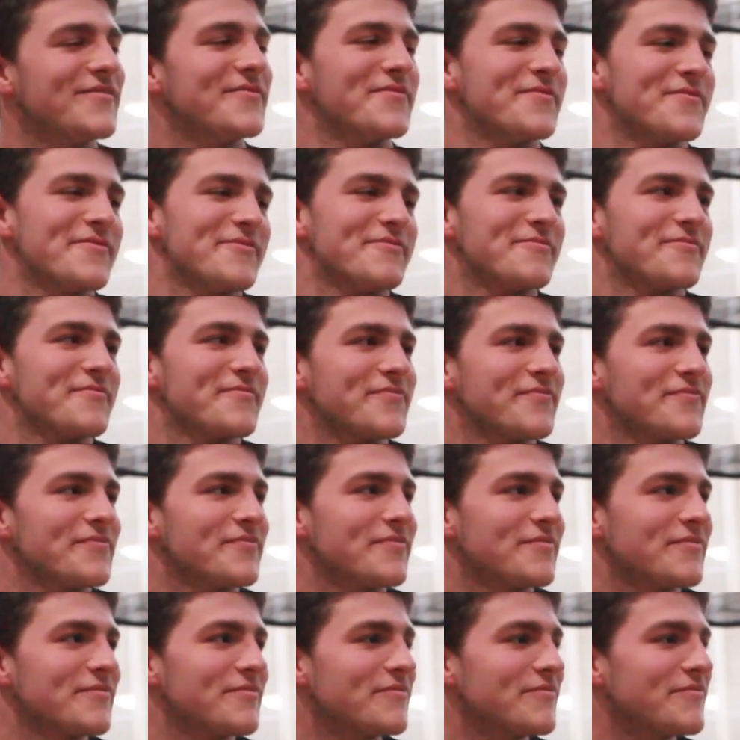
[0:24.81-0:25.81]
What's your
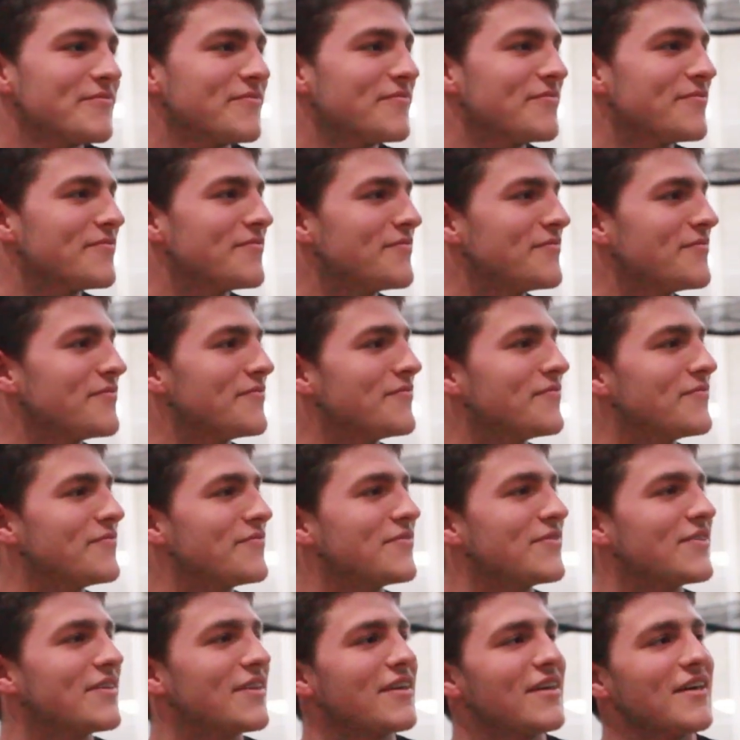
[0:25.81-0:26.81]
biggest strength when it
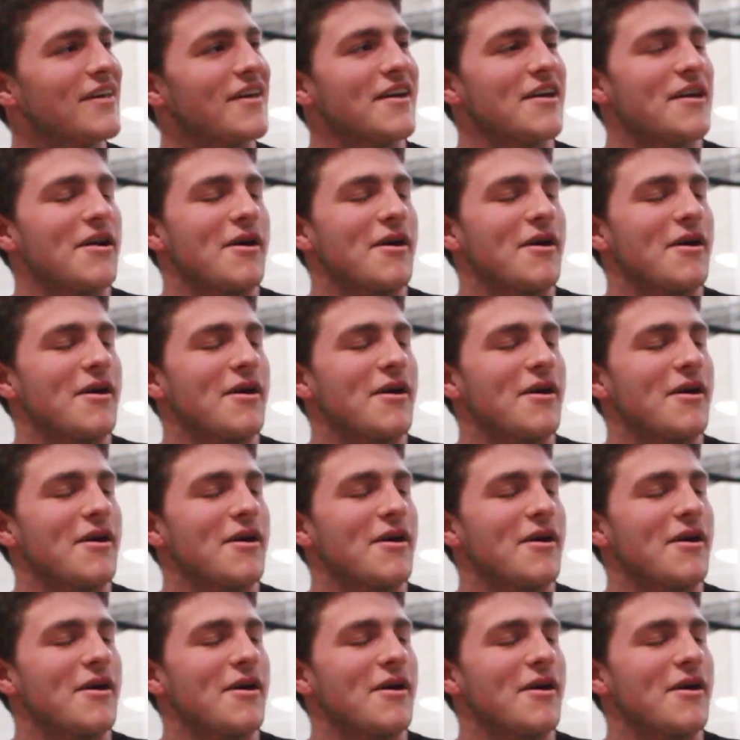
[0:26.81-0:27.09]
comes to wiffle